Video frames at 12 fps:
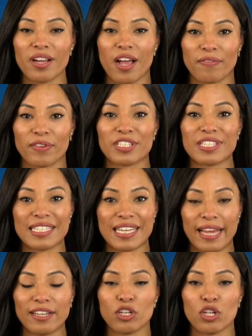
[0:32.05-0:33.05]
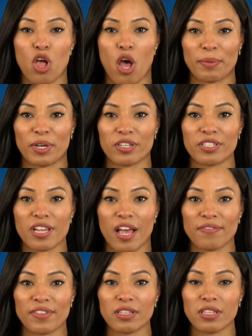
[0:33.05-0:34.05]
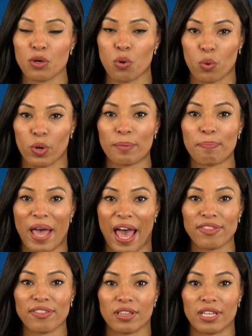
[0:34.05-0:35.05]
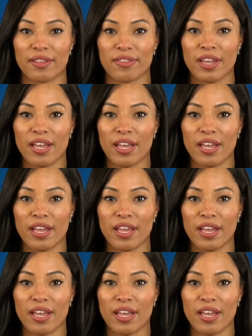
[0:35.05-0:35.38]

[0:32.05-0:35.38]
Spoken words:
covers 10 kilometers of the Corne Batholith.